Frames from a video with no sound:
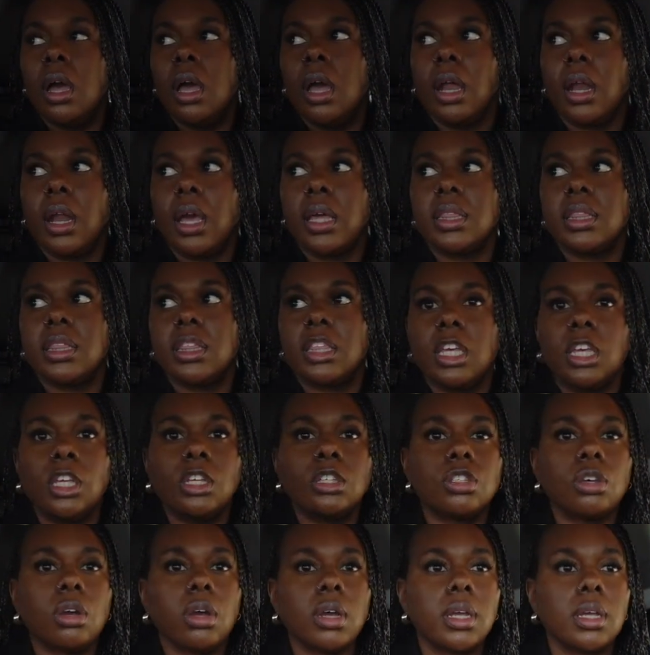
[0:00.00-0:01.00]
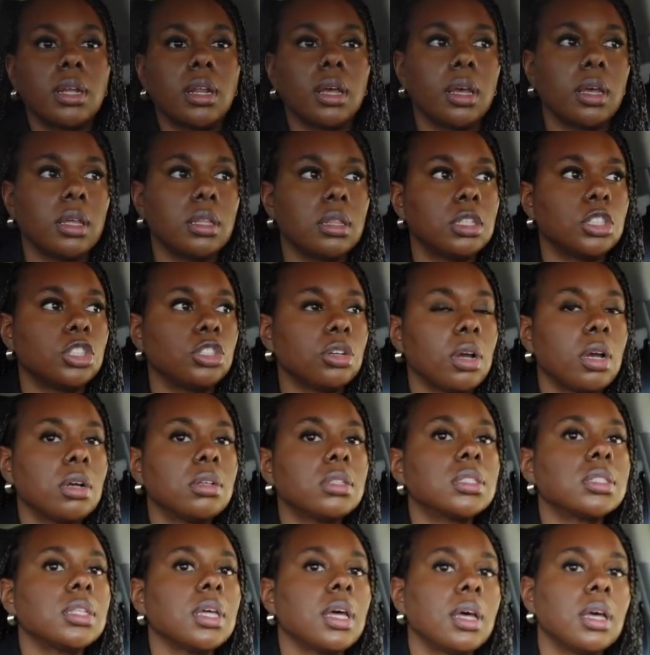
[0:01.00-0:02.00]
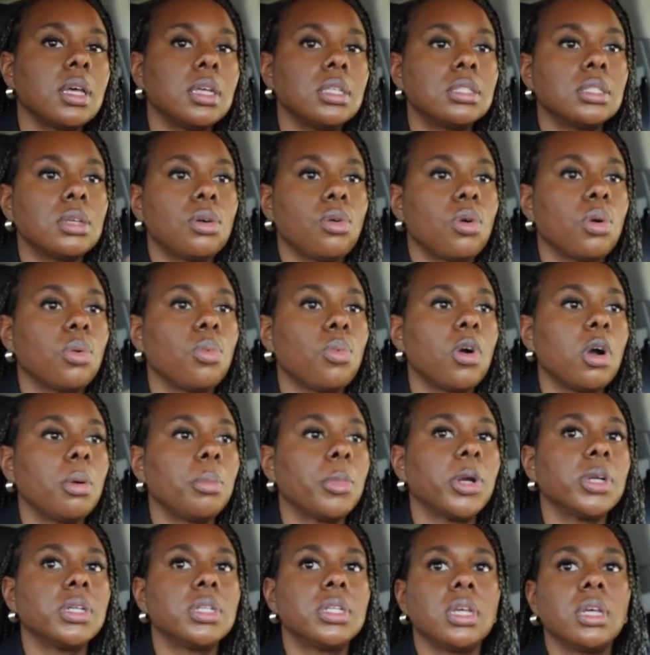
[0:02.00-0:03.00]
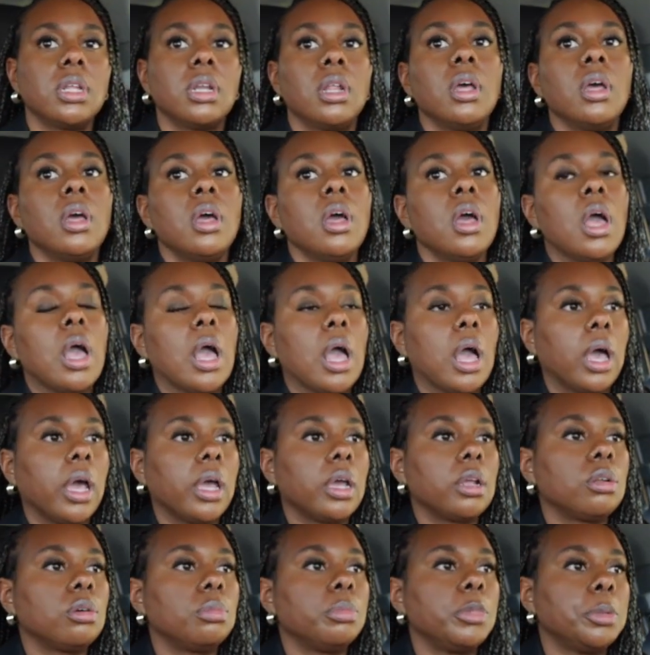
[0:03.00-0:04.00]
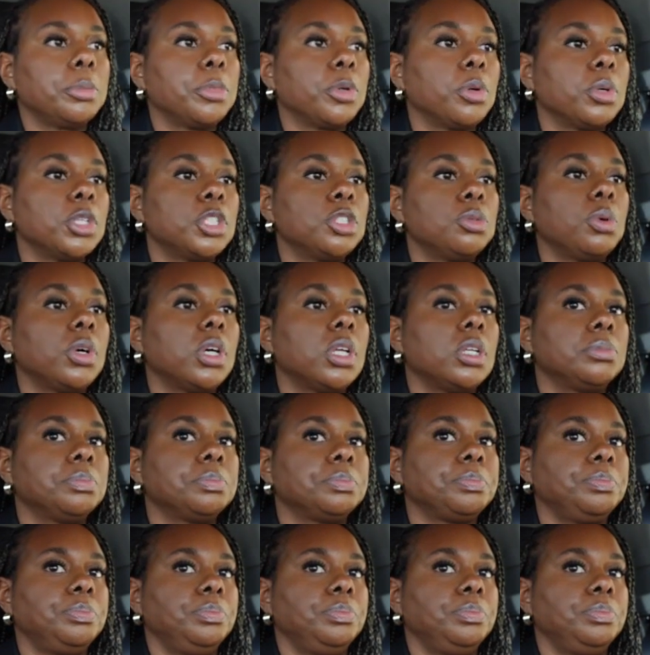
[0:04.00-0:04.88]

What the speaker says: And I think Target had the trial size, or Walmart did. I don't remember which one.